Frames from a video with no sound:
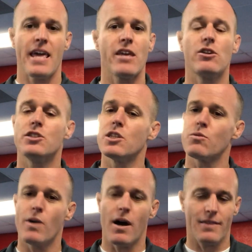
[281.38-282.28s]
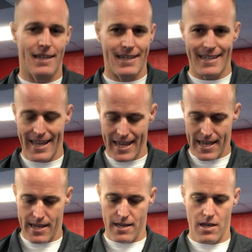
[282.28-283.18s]
Energy throughout the
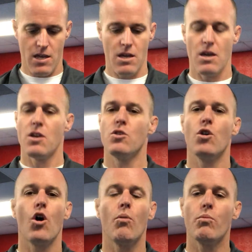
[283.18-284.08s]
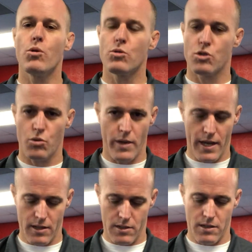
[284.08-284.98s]
day, no mood
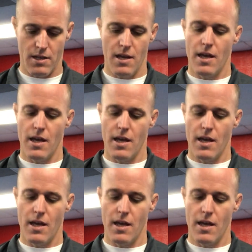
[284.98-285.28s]
swings,